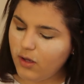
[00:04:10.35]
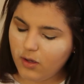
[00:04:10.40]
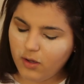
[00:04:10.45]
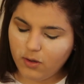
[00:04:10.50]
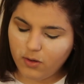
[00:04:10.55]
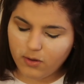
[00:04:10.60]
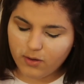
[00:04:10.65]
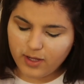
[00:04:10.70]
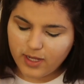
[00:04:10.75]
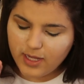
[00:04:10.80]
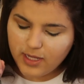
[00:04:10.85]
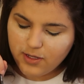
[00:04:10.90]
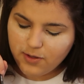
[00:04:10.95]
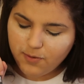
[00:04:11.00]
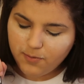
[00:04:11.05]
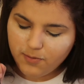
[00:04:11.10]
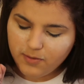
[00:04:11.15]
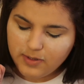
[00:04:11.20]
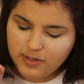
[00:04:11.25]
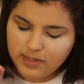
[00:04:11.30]
Okay,
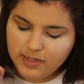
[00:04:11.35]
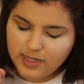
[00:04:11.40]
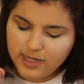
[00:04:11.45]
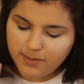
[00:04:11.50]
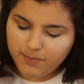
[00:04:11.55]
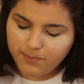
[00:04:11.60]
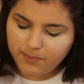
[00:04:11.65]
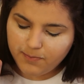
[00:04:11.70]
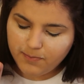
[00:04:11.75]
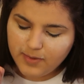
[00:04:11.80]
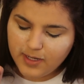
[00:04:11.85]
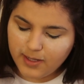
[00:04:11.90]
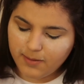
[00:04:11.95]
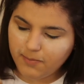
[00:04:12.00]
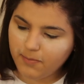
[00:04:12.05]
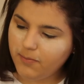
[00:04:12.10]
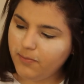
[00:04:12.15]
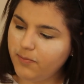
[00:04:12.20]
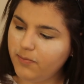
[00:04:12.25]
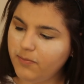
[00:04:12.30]
you dip.
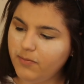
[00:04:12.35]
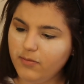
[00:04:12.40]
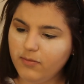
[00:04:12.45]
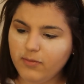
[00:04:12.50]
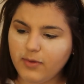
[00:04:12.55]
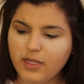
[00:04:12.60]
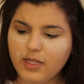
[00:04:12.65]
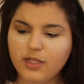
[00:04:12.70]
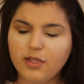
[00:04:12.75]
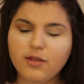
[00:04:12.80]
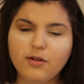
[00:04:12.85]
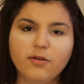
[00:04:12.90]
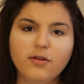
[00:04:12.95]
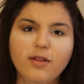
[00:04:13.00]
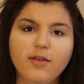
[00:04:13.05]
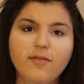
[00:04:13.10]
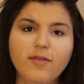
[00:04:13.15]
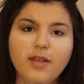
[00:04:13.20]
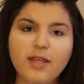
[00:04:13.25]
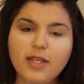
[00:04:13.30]
Like you don't
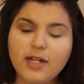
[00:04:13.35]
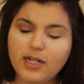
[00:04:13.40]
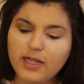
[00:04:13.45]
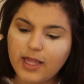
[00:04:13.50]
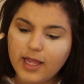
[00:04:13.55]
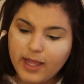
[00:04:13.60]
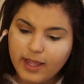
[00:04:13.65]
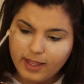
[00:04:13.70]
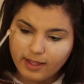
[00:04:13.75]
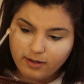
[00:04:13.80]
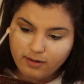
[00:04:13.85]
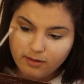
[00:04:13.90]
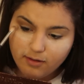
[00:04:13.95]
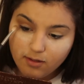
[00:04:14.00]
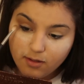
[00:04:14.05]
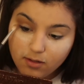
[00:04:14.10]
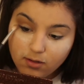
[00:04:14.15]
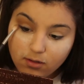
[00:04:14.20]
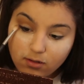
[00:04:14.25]
even need a lot.